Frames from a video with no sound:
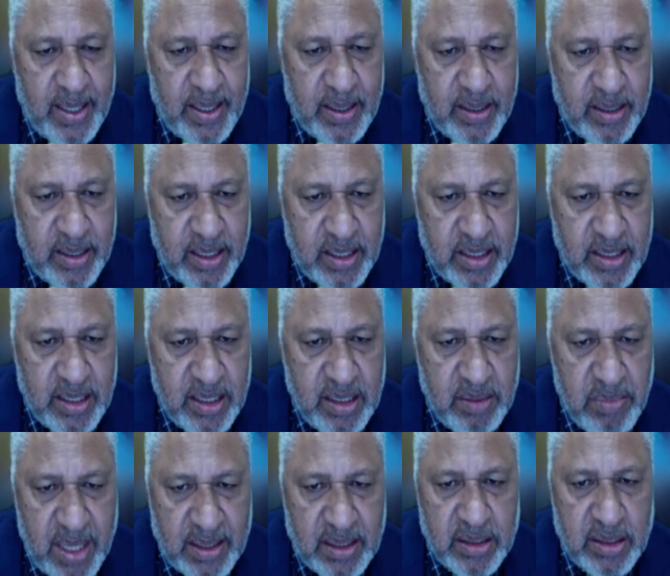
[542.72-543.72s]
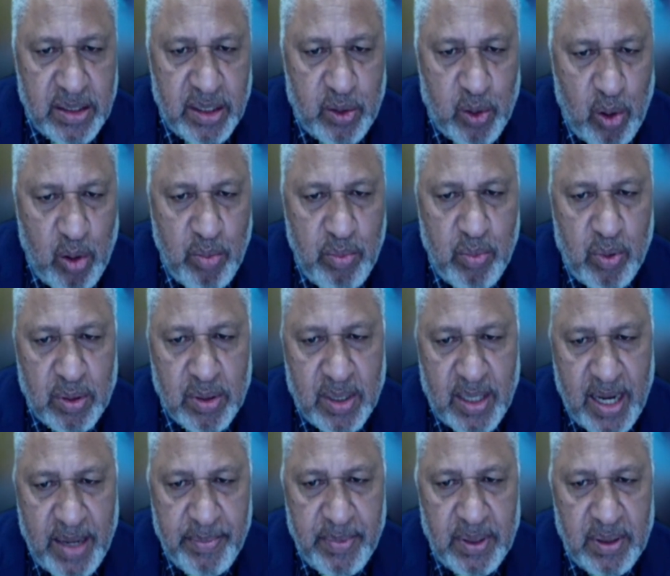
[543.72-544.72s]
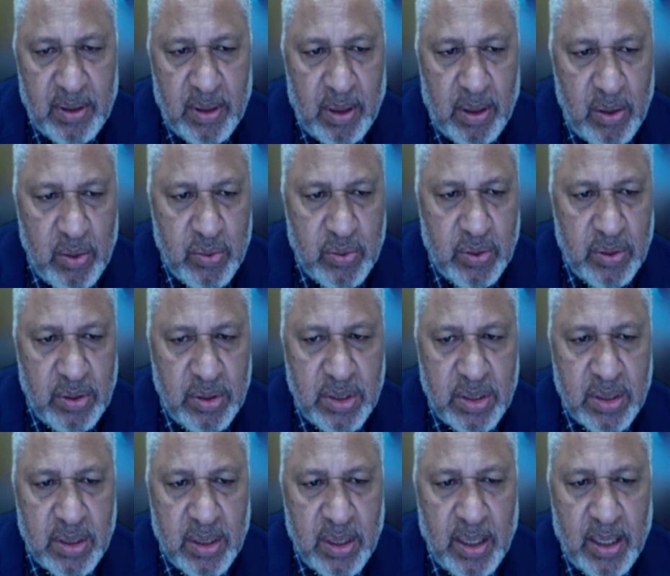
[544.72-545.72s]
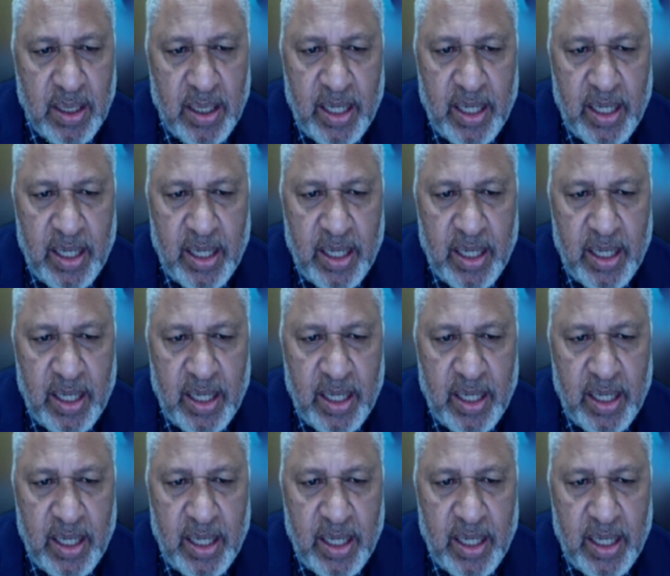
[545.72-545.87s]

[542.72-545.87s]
By addressing matters at home on climate, oceans,